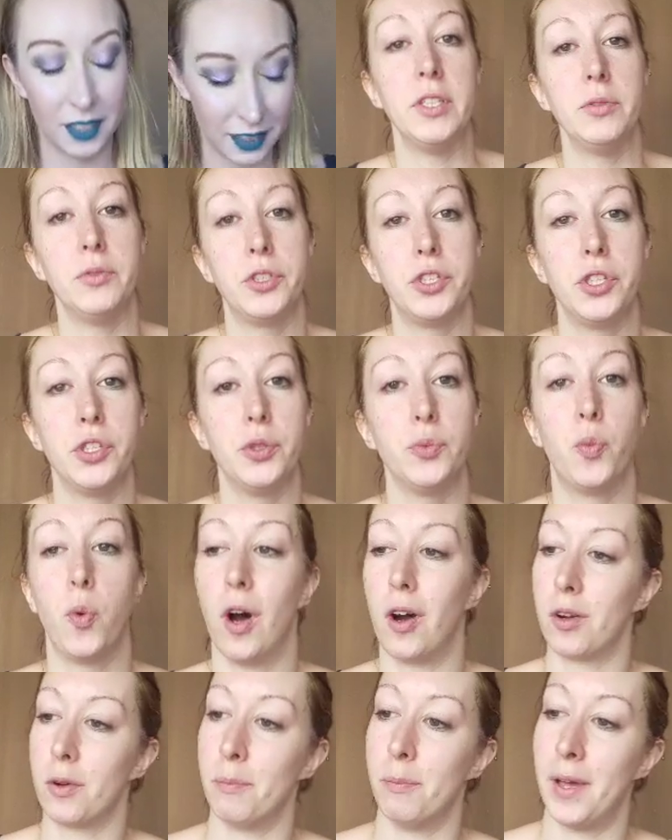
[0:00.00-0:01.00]
YouTube,
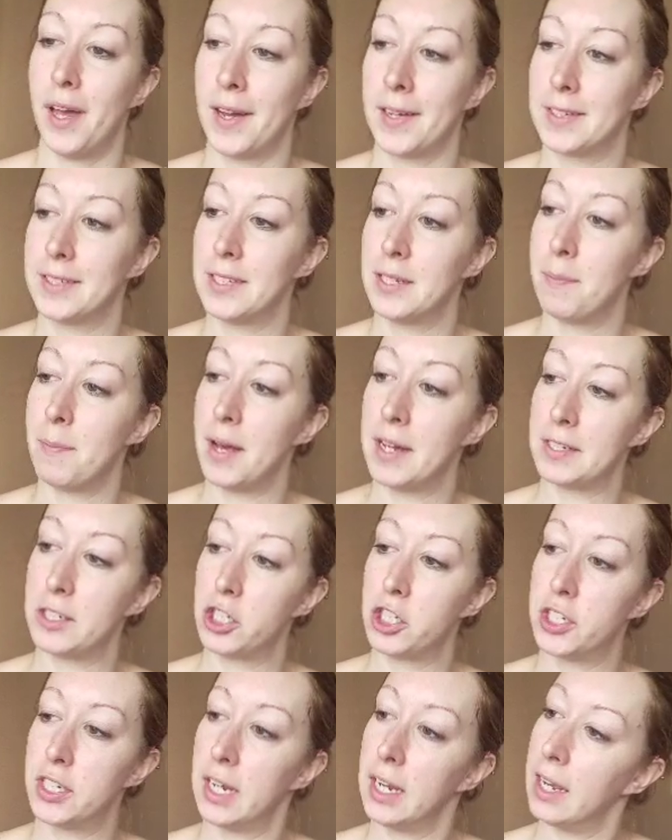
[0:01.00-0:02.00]
welcome back to my
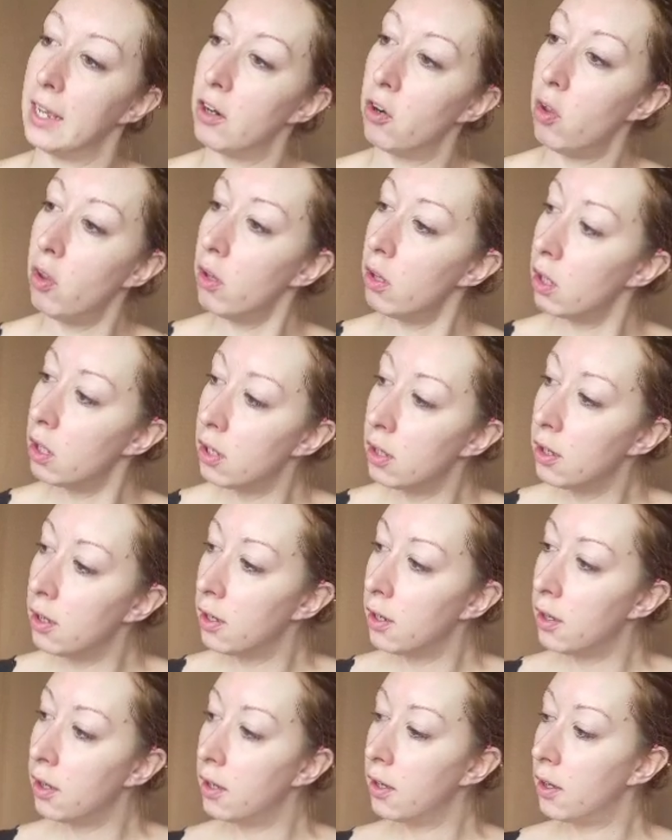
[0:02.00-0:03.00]
channel.
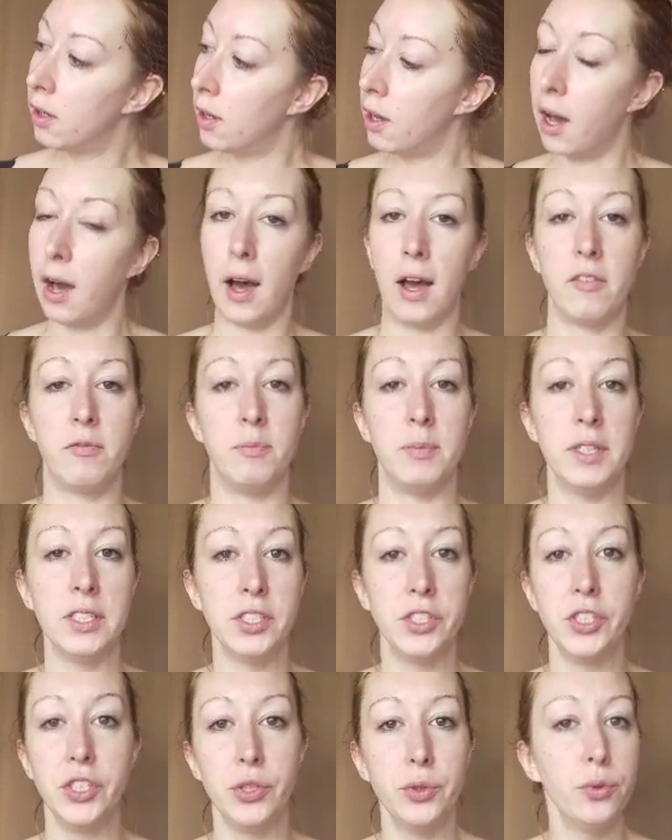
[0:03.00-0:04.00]
I've
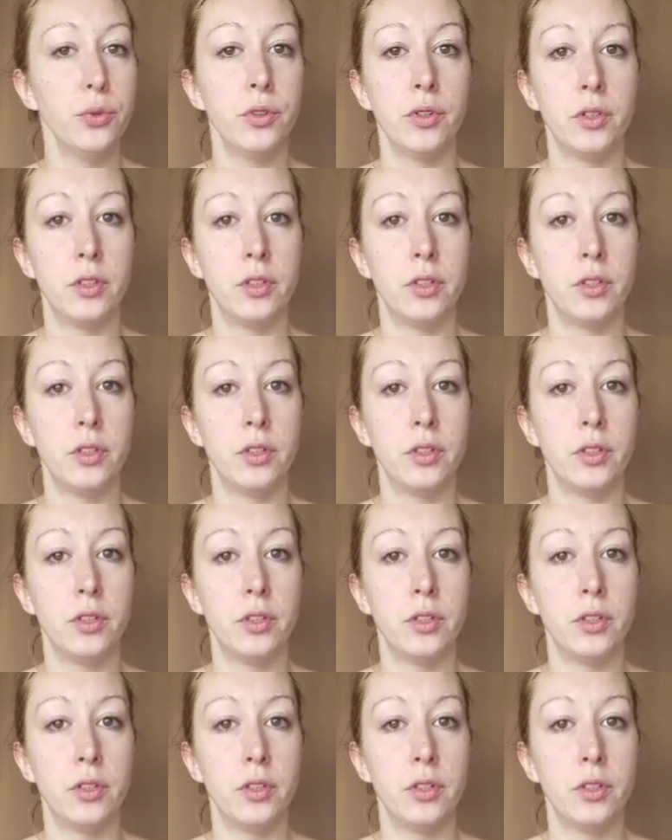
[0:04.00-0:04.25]
missed you.